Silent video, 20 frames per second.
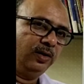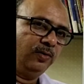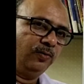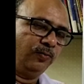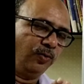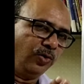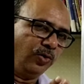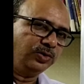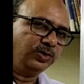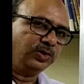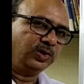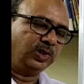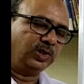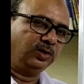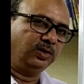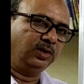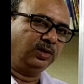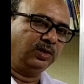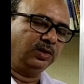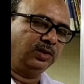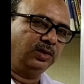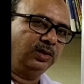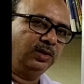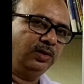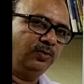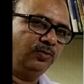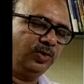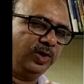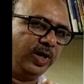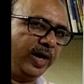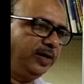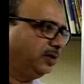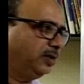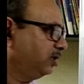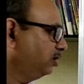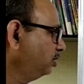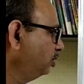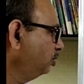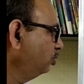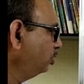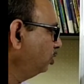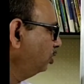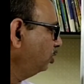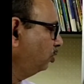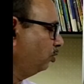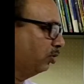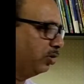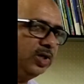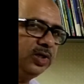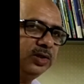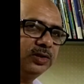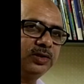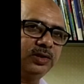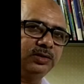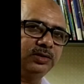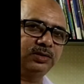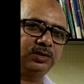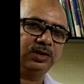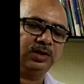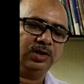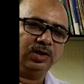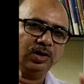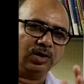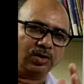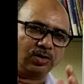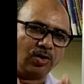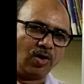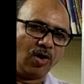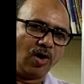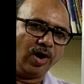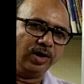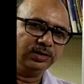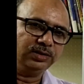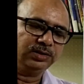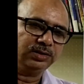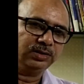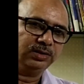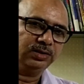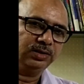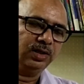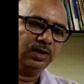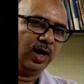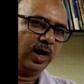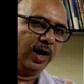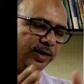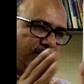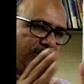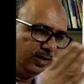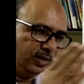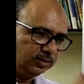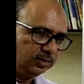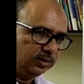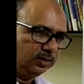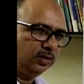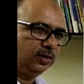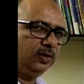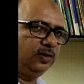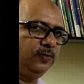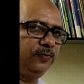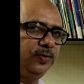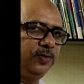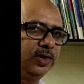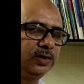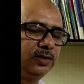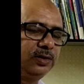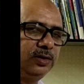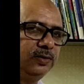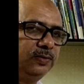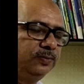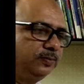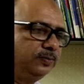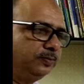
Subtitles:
force is the, we write in the notations, cause and its effect.